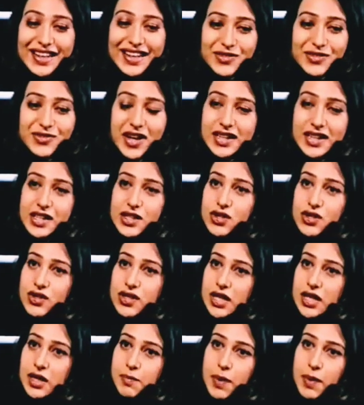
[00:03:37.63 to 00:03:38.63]
Yeah, in fact, I
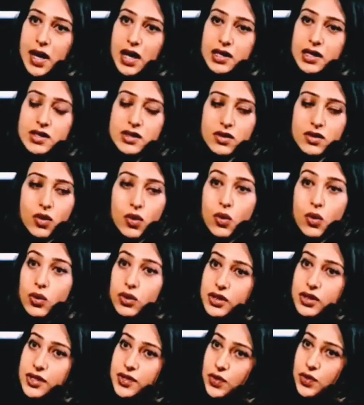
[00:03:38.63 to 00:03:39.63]
used to take part in
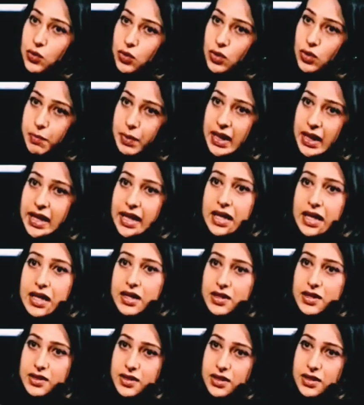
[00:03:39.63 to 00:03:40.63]
all the school
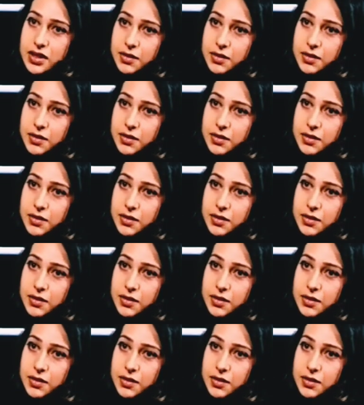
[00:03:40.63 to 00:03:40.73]
plays,